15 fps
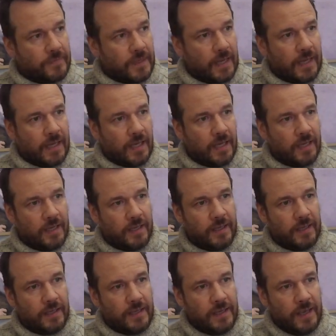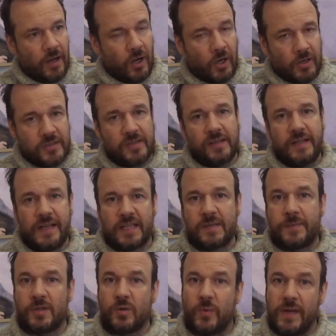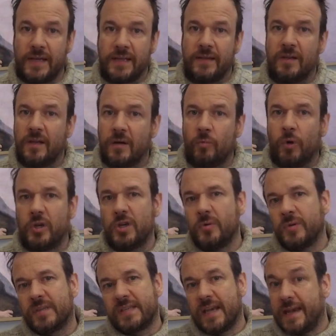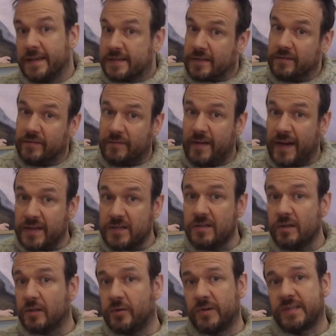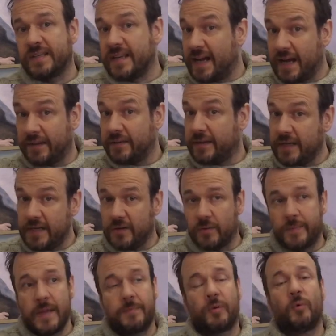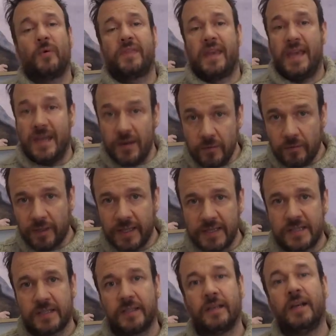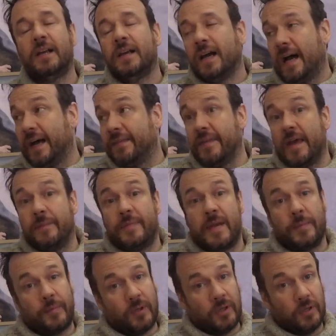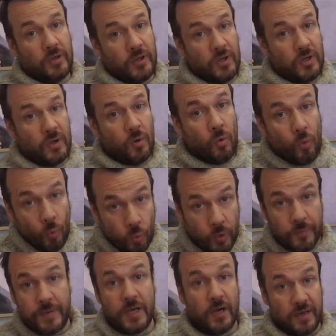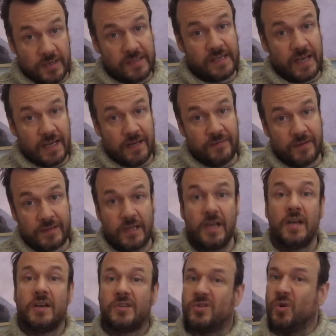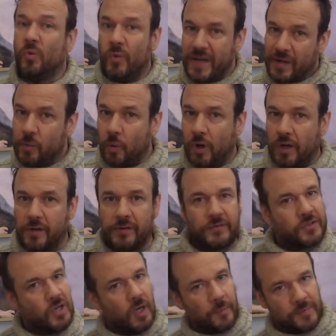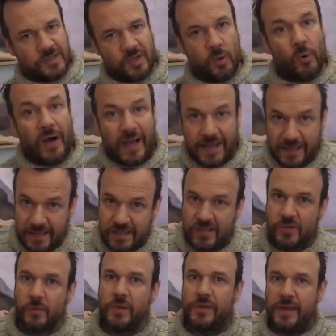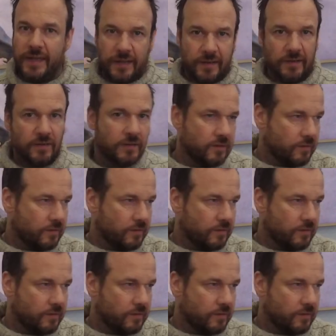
oscillates between what you would say is confessional Christianity, or people within religion, and then people who would be outside of it. So week 1, Thomas Aquinas within